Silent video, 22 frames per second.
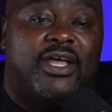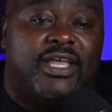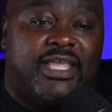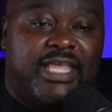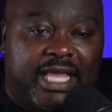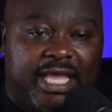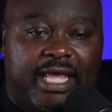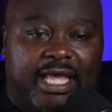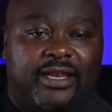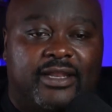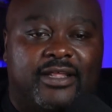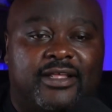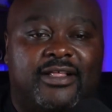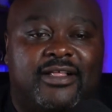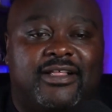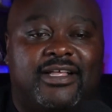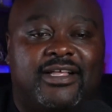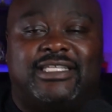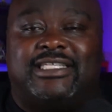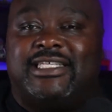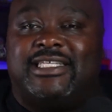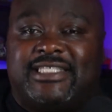Again,
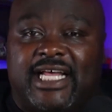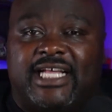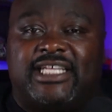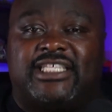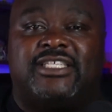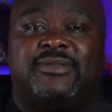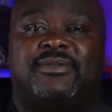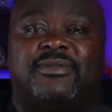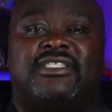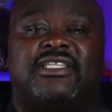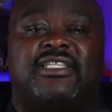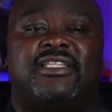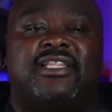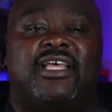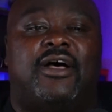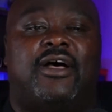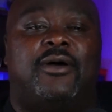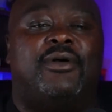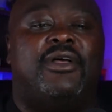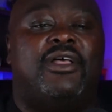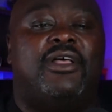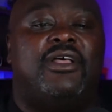it's a testament to
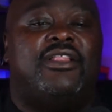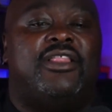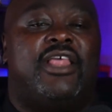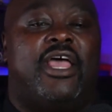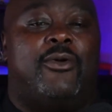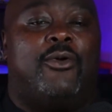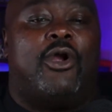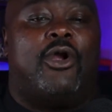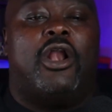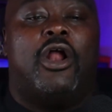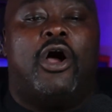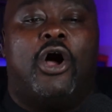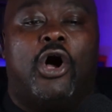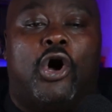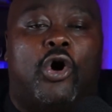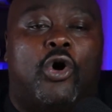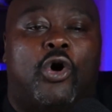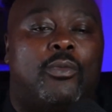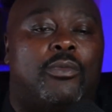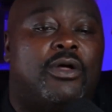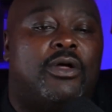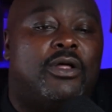them. They were at
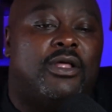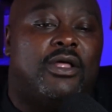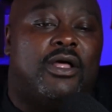home.